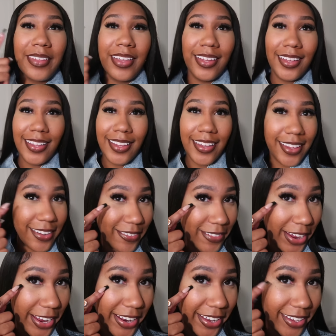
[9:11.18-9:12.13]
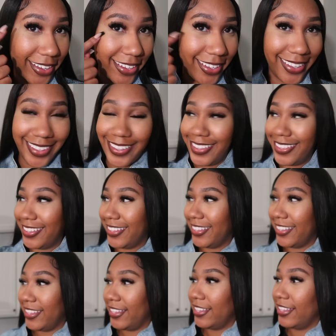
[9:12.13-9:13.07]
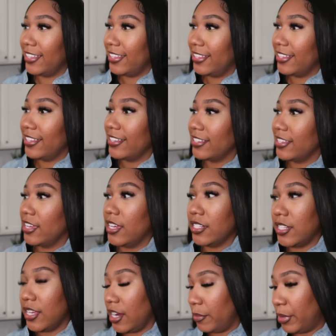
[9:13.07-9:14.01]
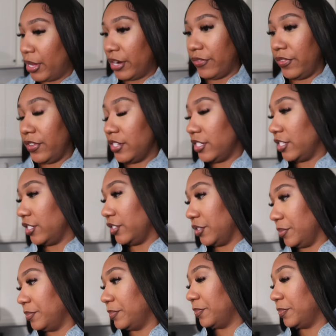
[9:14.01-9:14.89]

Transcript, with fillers: Yeah, right here. Or yeah, turn them on and finish it up.